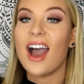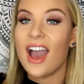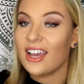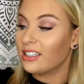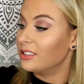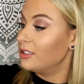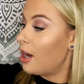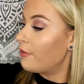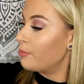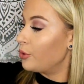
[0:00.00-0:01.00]
I
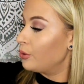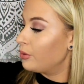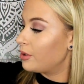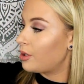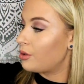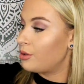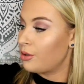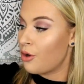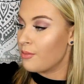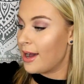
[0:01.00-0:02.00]
love moons
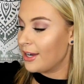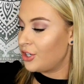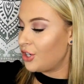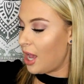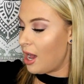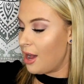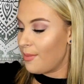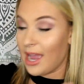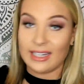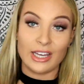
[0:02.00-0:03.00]
so much.
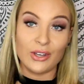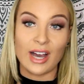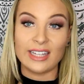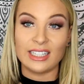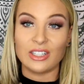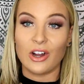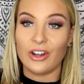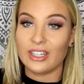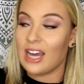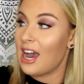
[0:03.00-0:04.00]
Um, I tell you guys this
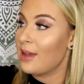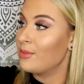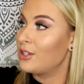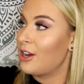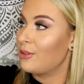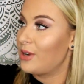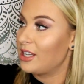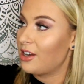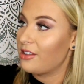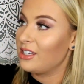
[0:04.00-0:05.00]
all the time, so I, when I
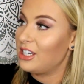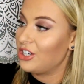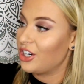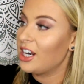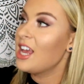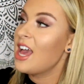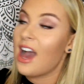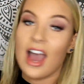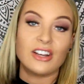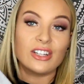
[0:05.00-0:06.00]
saw this t-shirt,
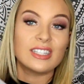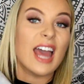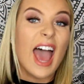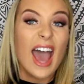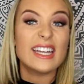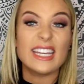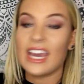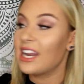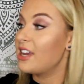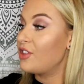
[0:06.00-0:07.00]
I just had to
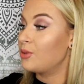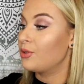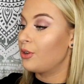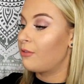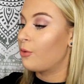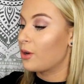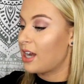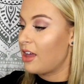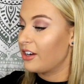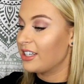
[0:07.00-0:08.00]
get it, and this was only four
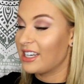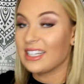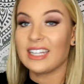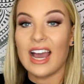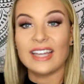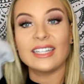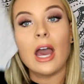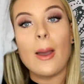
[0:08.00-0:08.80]
dollars in a size